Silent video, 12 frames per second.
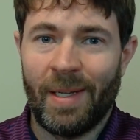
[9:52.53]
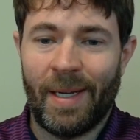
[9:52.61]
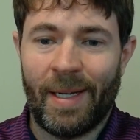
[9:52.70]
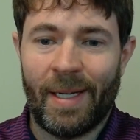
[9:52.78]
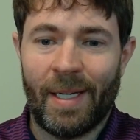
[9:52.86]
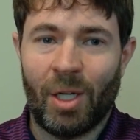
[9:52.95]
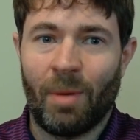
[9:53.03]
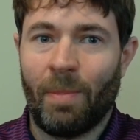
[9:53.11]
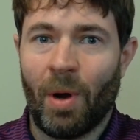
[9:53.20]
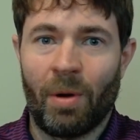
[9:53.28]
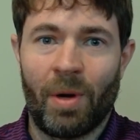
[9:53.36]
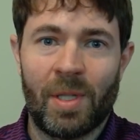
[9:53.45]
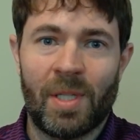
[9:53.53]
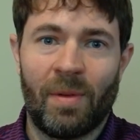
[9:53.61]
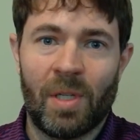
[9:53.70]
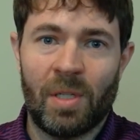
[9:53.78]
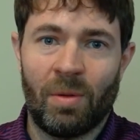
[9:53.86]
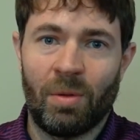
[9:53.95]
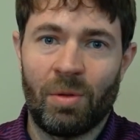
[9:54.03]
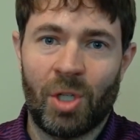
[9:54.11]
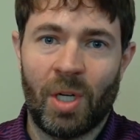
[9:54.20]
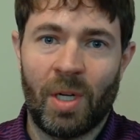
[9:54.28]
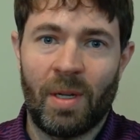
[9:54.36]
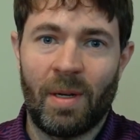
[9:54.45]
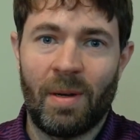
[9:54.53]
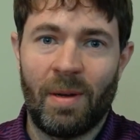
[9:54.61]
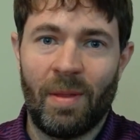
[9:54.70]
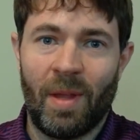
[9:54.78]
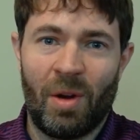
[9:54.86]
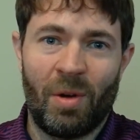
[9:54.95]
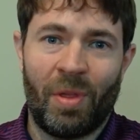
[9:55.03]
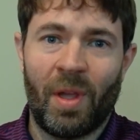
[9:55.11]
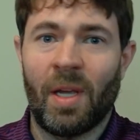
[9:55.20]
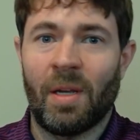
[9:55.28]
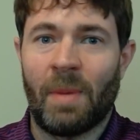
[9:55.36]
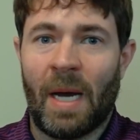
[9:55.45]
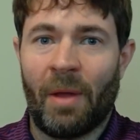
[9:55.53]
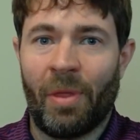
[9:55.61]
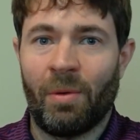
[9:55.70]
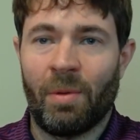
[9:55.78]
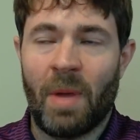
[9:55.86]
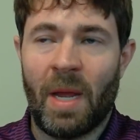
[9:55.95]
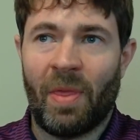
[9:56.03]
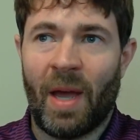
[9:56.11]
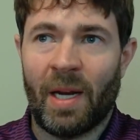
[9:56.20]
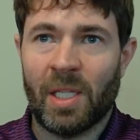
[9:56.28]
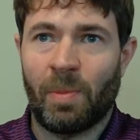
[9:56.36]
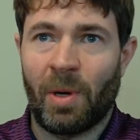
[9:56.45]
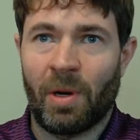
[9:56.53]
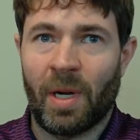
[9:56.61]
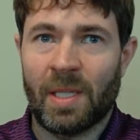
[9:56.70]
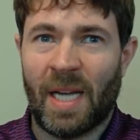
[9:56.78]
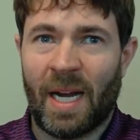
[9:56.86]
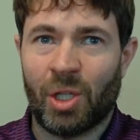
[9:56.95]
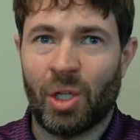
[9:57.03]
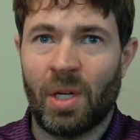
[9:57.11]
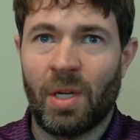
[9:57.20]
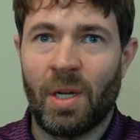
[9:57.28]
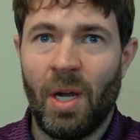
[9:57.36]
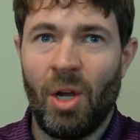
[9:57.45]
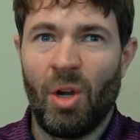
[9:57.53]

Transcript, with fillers: uh, components of a solution that you're thinking about that would make that experience actually